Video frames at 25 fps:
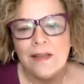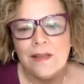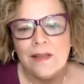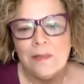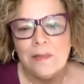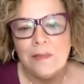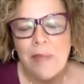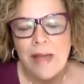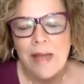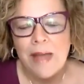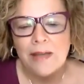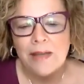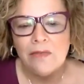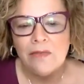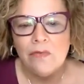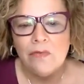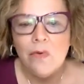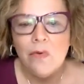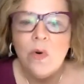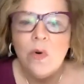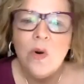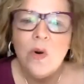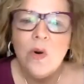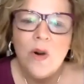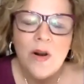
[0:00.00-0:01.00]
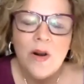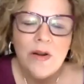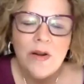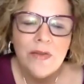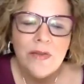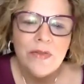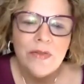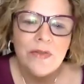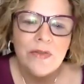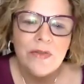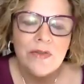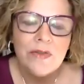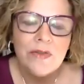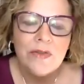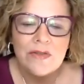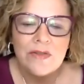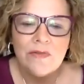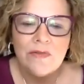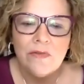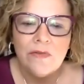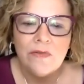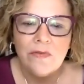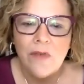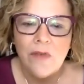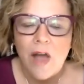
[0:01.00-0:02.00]
Back and forth,
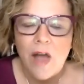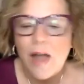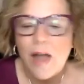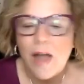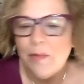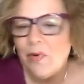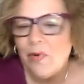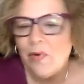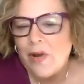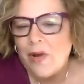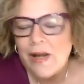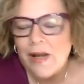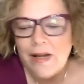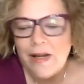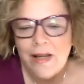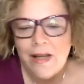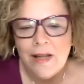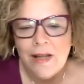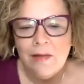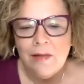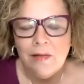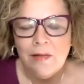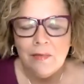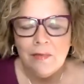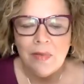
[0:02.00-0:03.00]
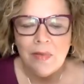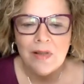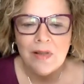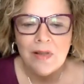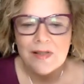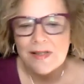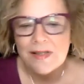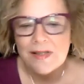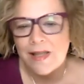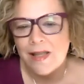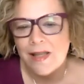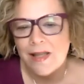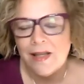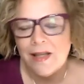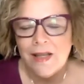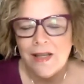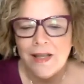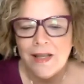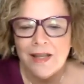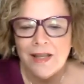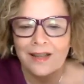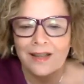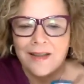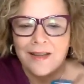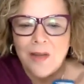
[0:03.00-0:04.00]
vibrating,
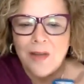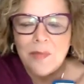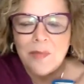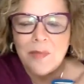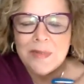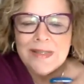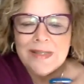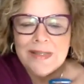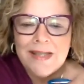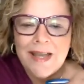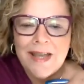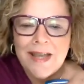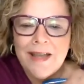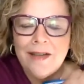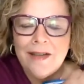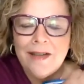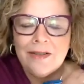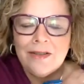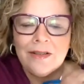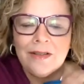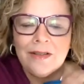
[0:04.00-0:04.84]
pulsating, up and down.